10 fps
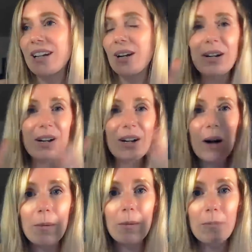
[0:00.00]
our
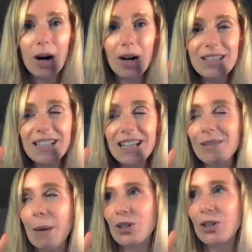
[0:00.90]
box in
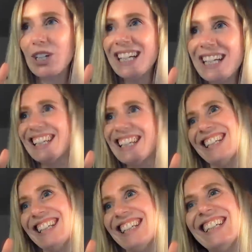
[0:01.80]
memory
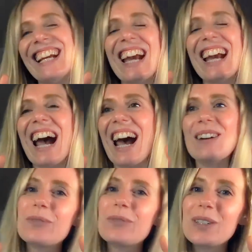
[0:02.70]

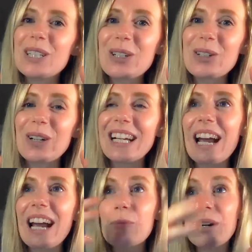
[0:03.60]
for a string,
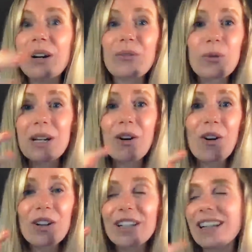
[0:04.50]
and whatever we
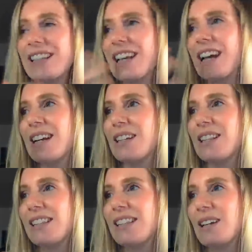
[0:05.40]
call it, let's
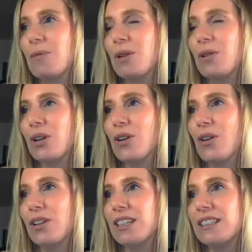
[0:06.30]
say we're going to
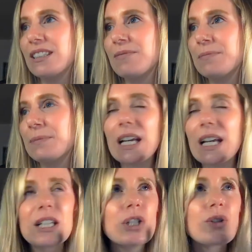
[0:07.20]
call it
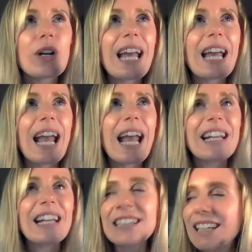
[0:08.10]
string A.